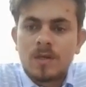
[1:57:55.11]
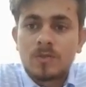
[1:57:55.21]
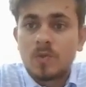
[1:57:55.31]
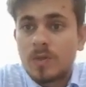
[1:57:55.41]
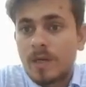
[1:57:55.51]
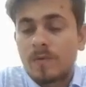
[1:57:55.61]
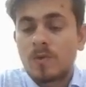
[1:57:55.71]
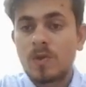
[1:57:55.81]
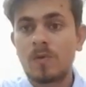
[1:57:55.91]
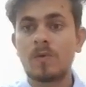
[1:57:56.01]
So that
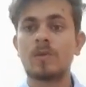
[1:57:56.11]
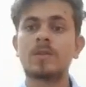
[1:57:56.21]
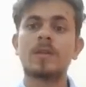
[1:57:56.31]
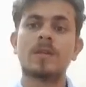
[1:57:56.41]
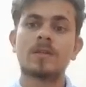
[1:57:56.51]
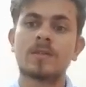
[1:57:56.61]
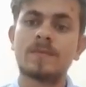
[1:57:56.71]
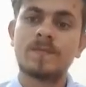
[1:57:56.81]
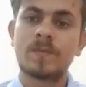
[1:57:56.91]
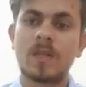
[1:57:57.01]
was all of the
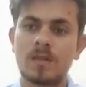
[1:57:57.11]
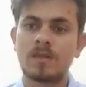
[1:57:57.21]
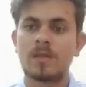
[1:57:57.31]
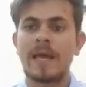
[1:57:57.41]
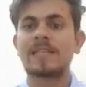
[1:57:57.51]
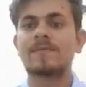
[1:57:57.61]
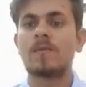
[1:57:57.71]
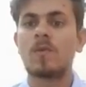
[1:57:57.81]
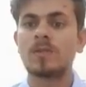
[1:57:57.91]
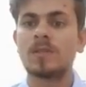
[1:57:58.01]
things. Thanks
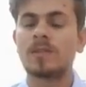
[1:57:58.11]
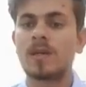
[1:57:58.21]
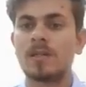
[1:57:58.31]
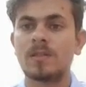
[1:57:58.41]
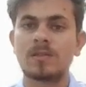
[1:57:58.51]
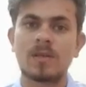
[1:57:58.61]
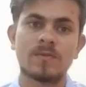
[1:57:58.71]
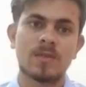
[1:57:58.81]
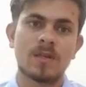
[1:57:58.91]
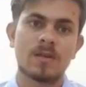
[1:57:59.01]
for watching. Can
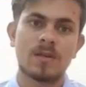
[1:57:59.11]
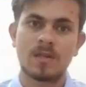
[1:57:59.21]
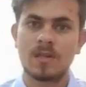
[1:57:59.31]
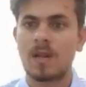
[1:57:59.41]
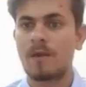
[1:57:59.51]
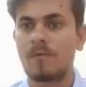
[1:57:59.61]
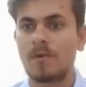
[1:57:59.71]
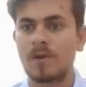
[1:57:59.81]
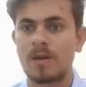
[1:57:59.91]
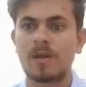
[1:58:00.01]
subscribe channel, hit the like
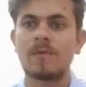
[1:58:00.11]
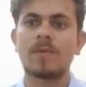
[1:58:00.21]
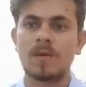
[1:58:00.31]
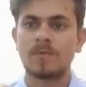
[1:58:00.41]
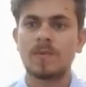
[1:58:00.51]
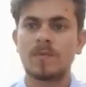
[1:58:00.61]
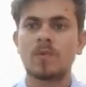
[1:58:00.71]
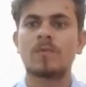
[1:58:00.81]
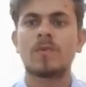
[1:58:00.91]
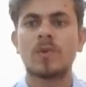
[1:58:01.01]
button and give a thumbs up
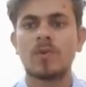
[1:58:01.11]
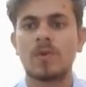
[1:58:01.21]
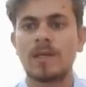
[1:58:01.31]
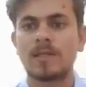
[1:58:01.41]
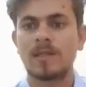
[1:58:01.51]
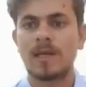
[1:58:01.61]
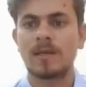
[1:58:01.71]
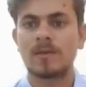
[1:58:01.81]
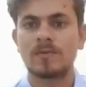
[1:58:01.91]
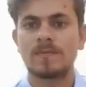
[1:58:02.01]
to the video guys.
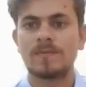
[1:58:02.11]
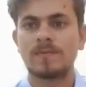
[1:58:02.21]
Thank you.